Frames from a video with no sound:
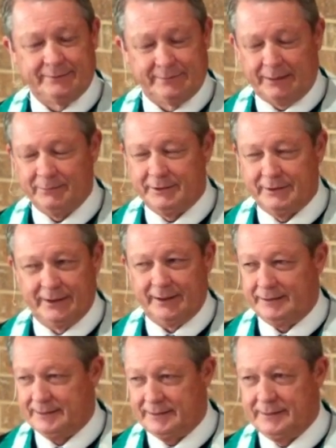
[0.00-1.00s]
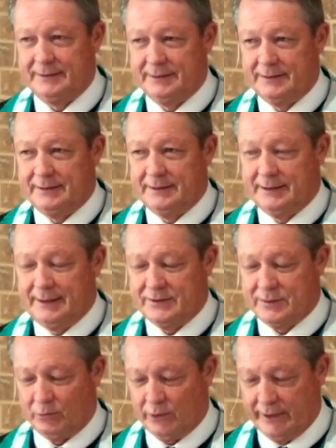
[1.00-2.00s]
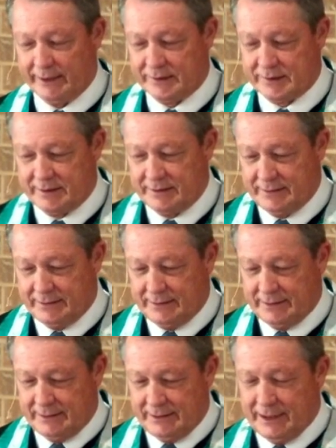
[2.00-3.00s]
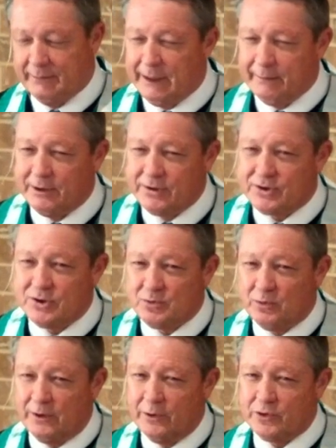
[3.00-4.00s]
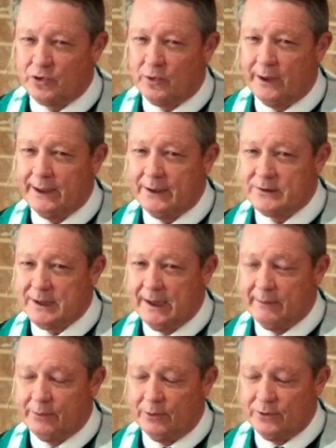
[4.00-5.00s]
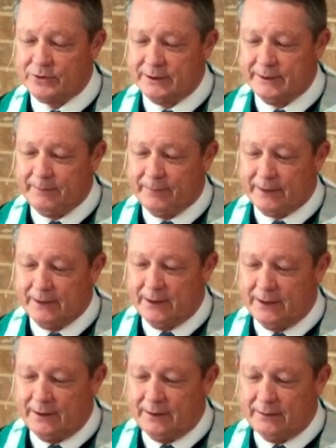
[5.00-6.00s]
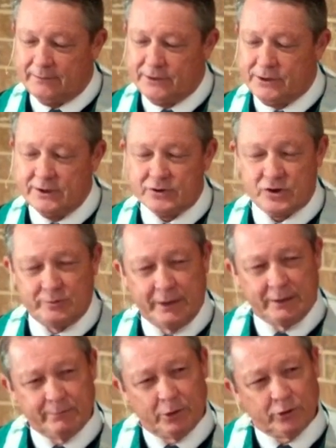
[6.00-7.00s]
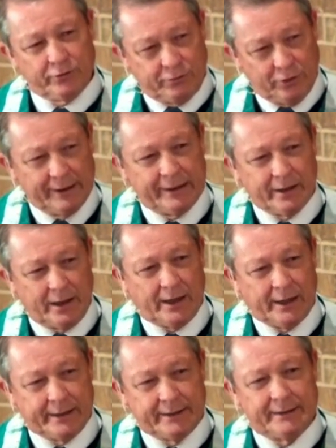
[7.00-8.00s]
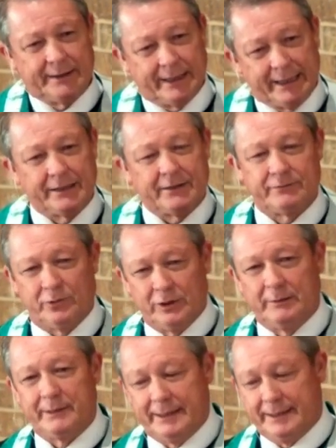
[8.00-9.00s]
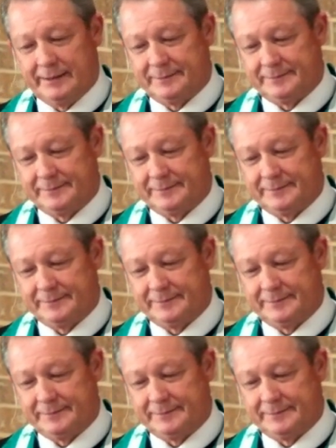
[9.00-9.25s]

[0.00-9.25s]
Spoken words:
I'm done. I need some rest. And maybe this is one of those great examples of Jesus being both fully God and fully man.